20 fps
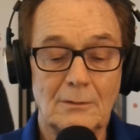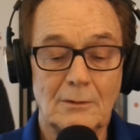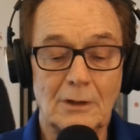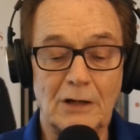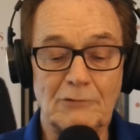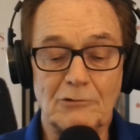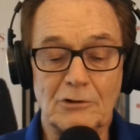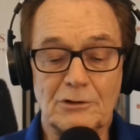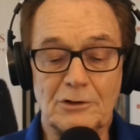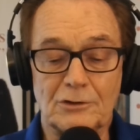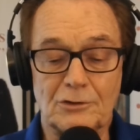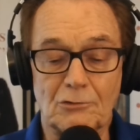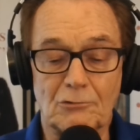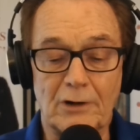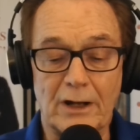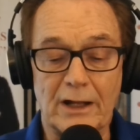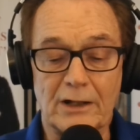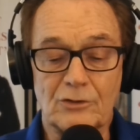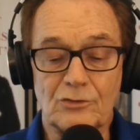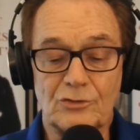I looked at the
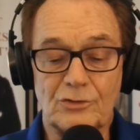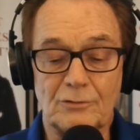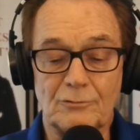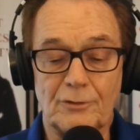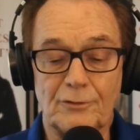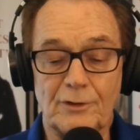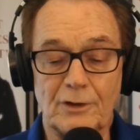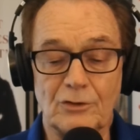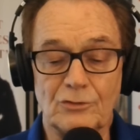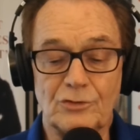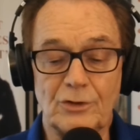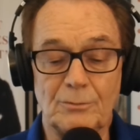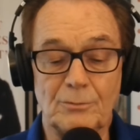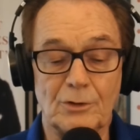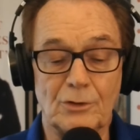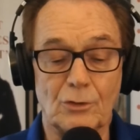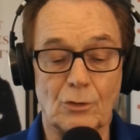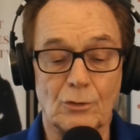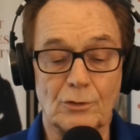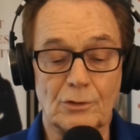racks. Everything
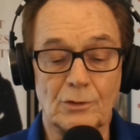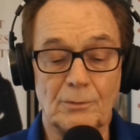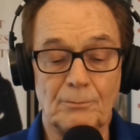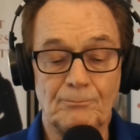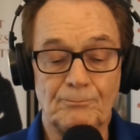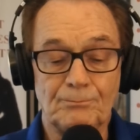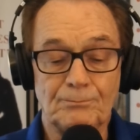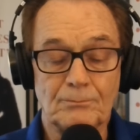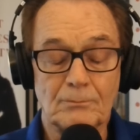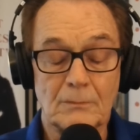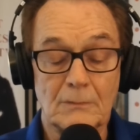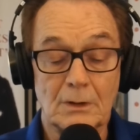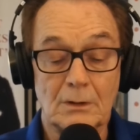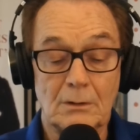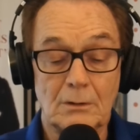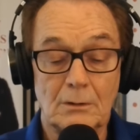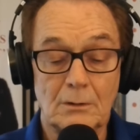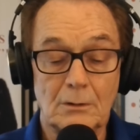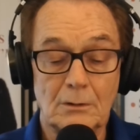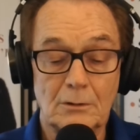seemed in order.
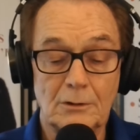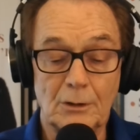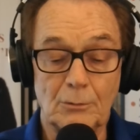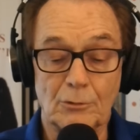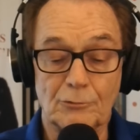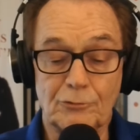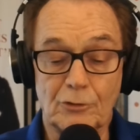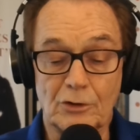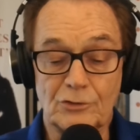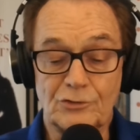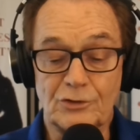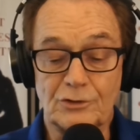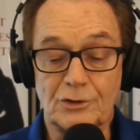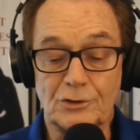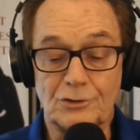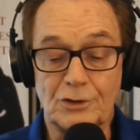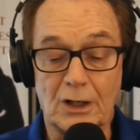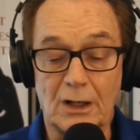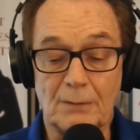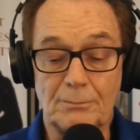They were flush at
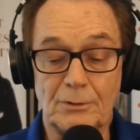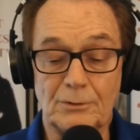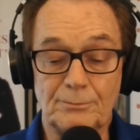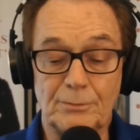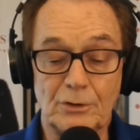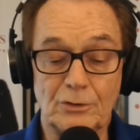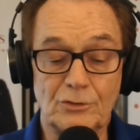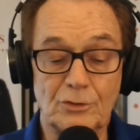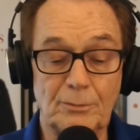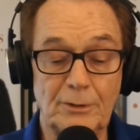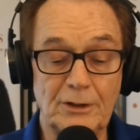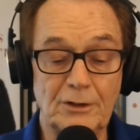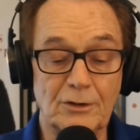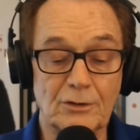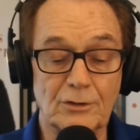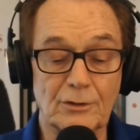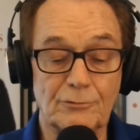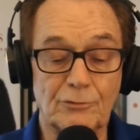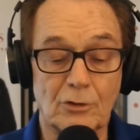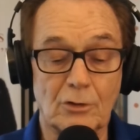the top and appeared to be
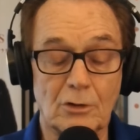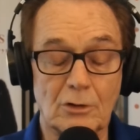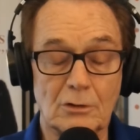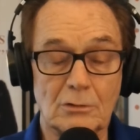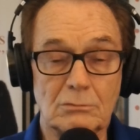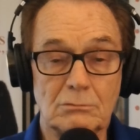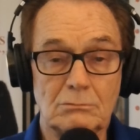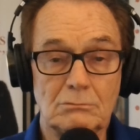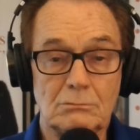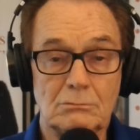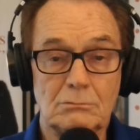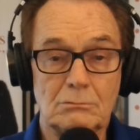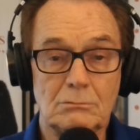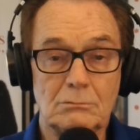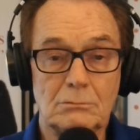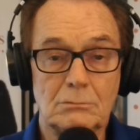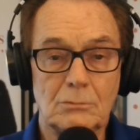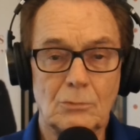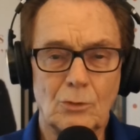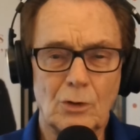near the floor.
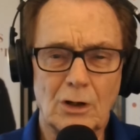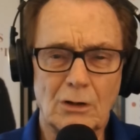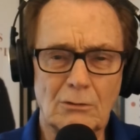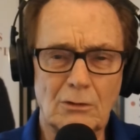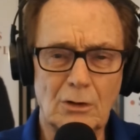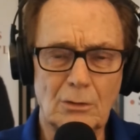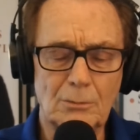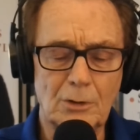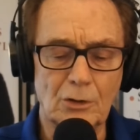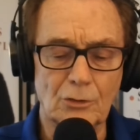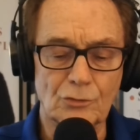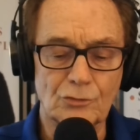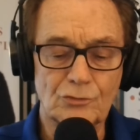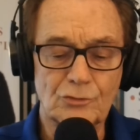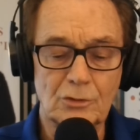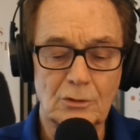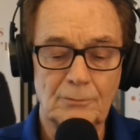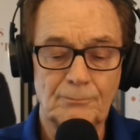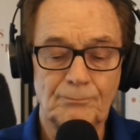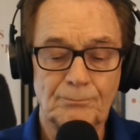Well, almost.
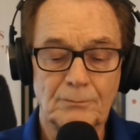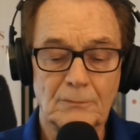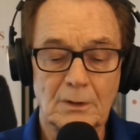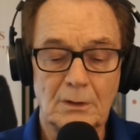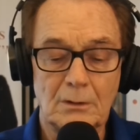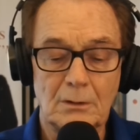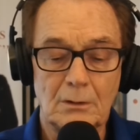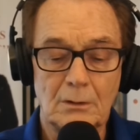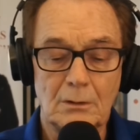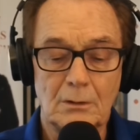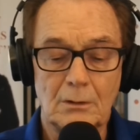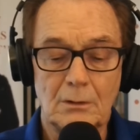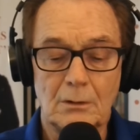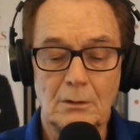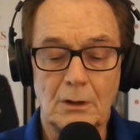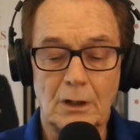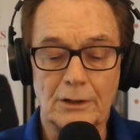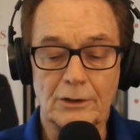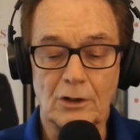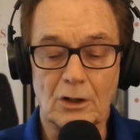
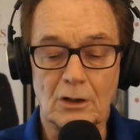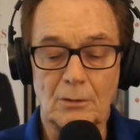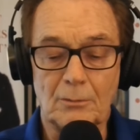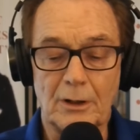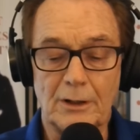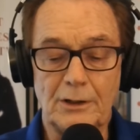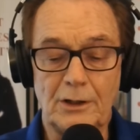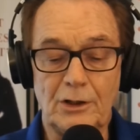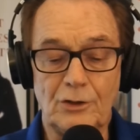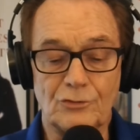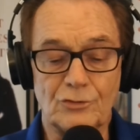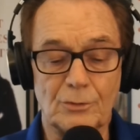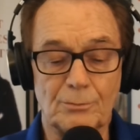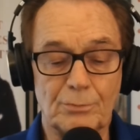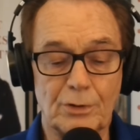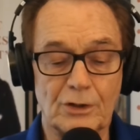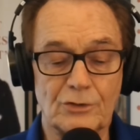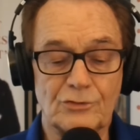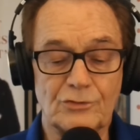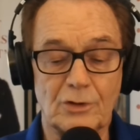I got on my knees and
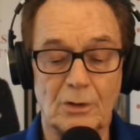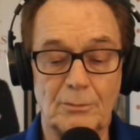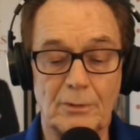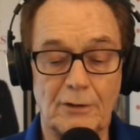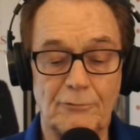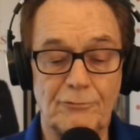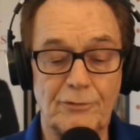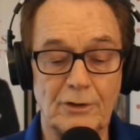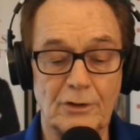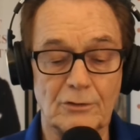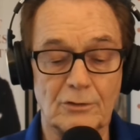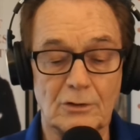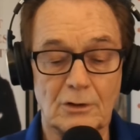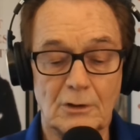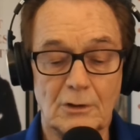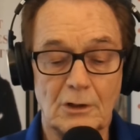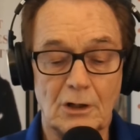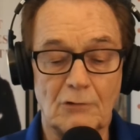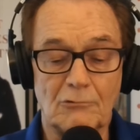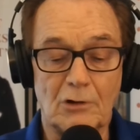pressed on my finger
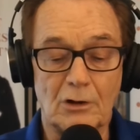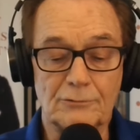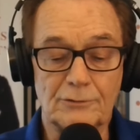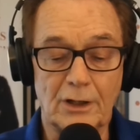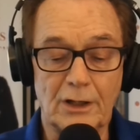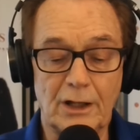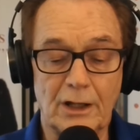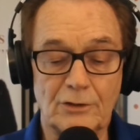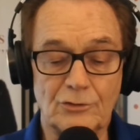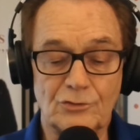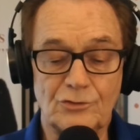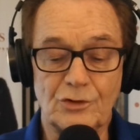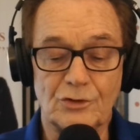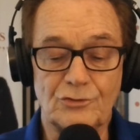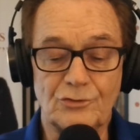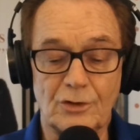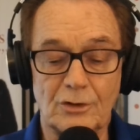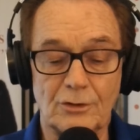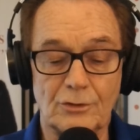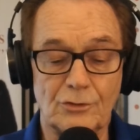along the edge
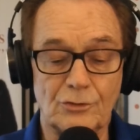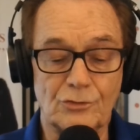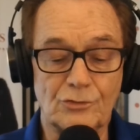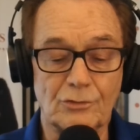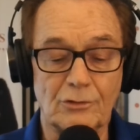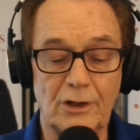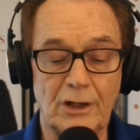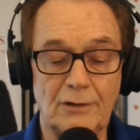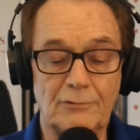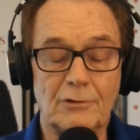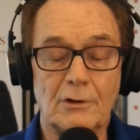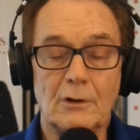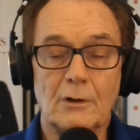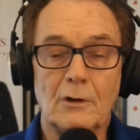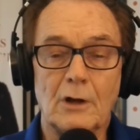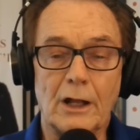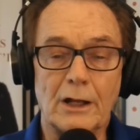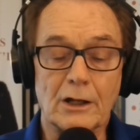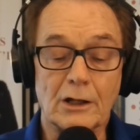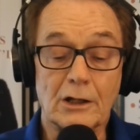just under the sleeve,
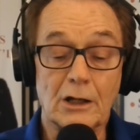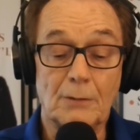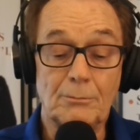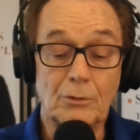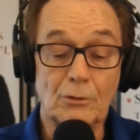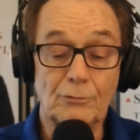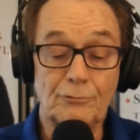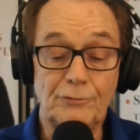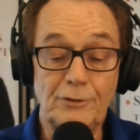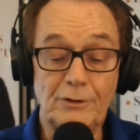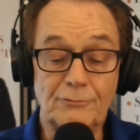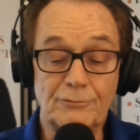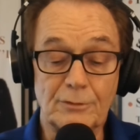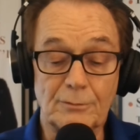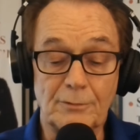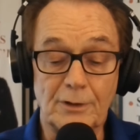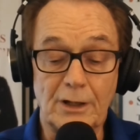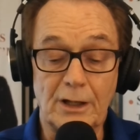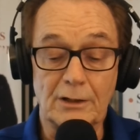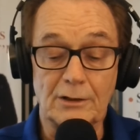and a couple of feet
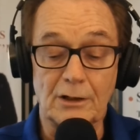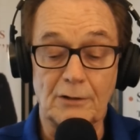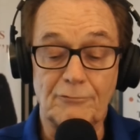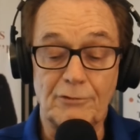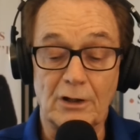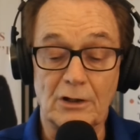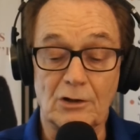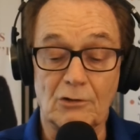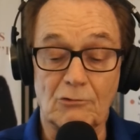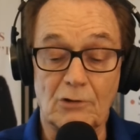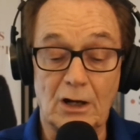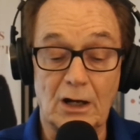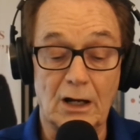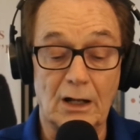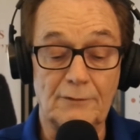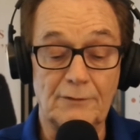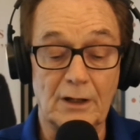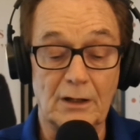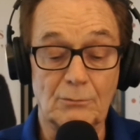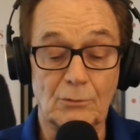from the end I found a
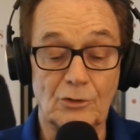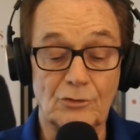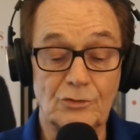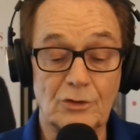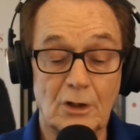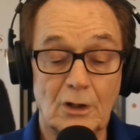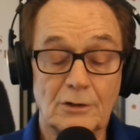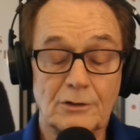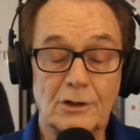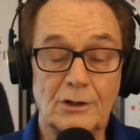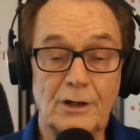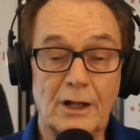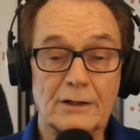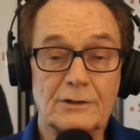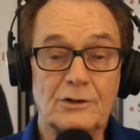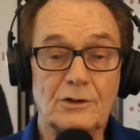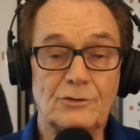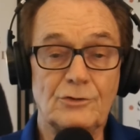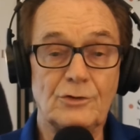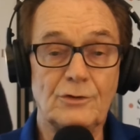rod that was
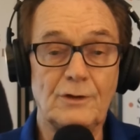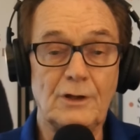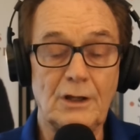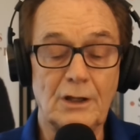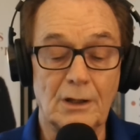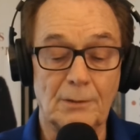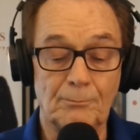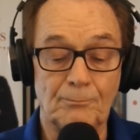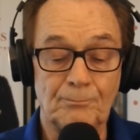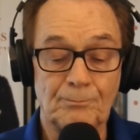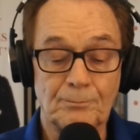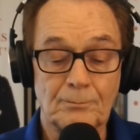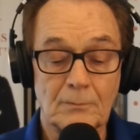connected to the end.